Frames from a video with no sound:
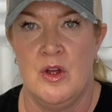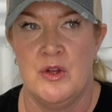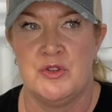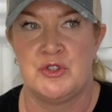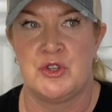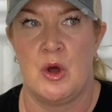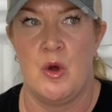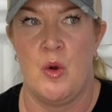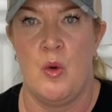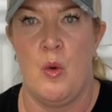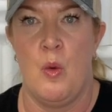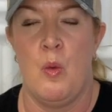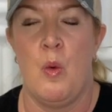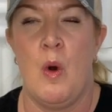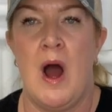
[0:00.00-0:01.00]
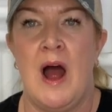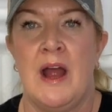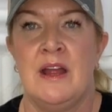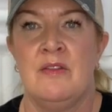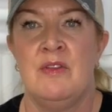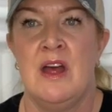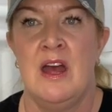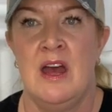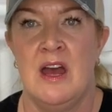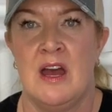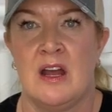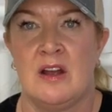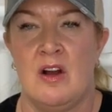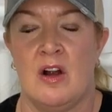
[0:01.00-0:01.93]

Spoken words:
So why in the heck